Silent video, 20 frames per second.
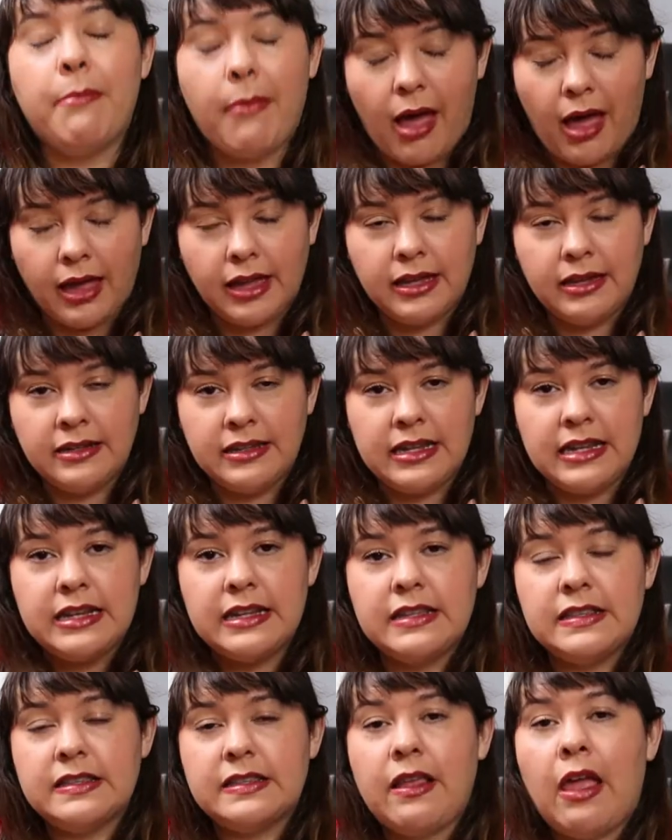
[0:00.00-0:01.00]
mind, it
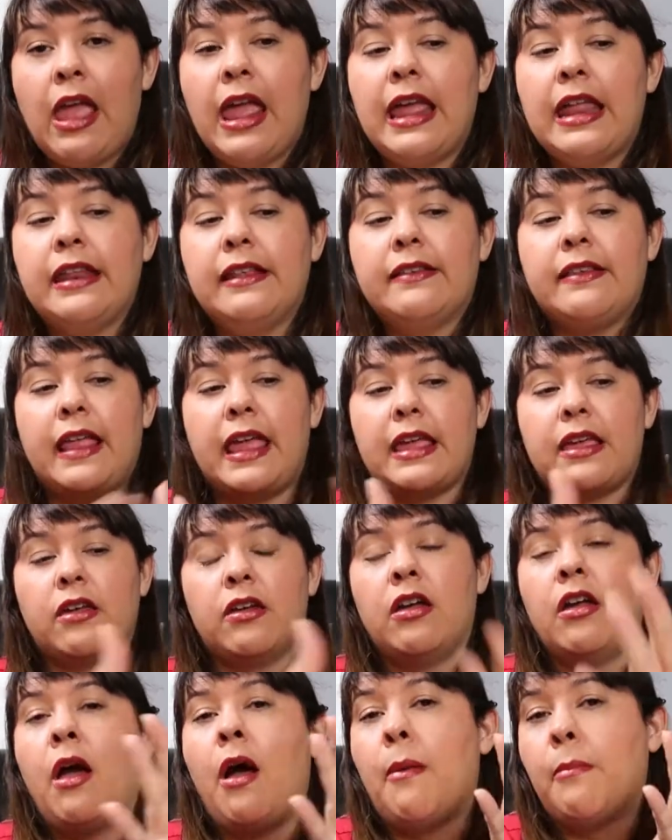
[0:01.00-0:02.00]
is it is like
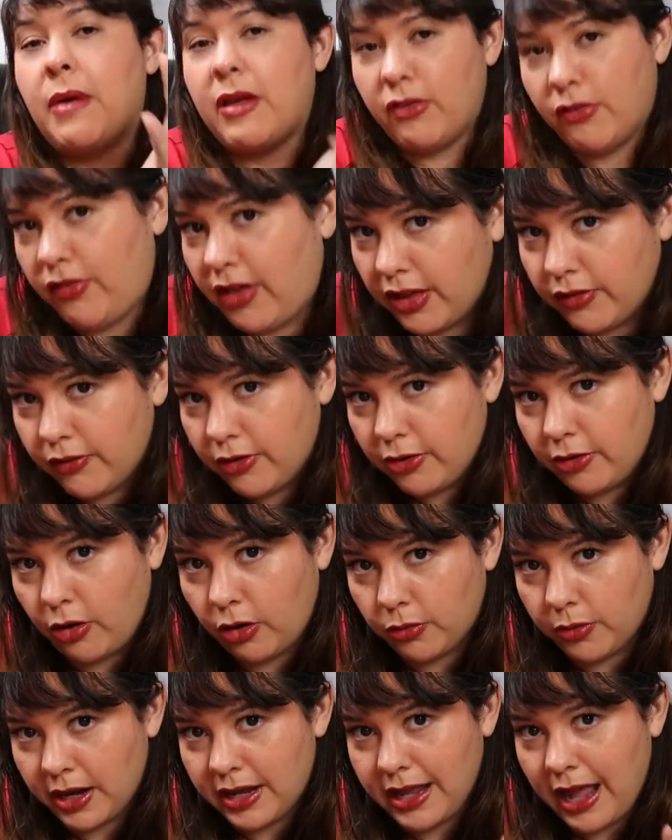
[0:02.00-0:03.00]
my favorite
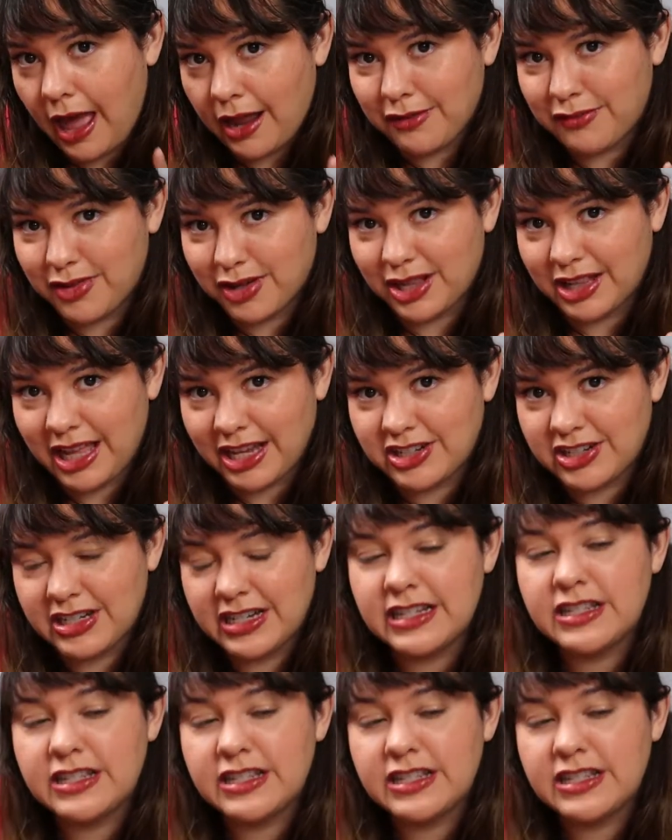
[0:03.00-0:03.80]
already out of the collection.